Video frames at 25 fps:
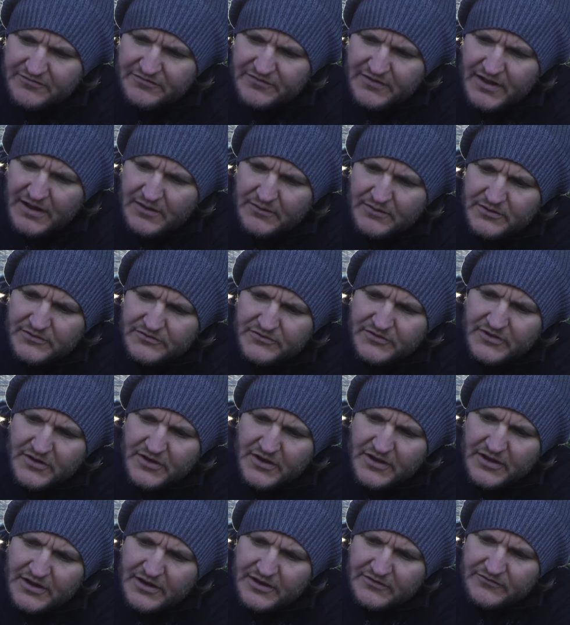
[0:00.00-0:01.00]
flowers.
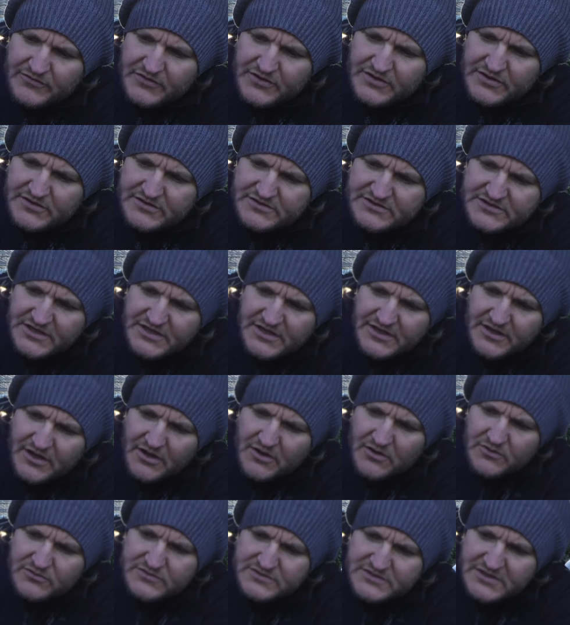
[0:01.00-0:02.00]
If you can see
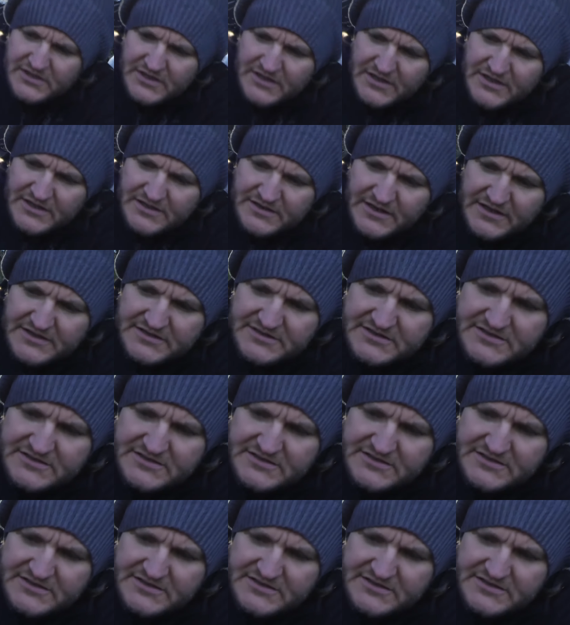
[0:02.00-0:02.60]
those, they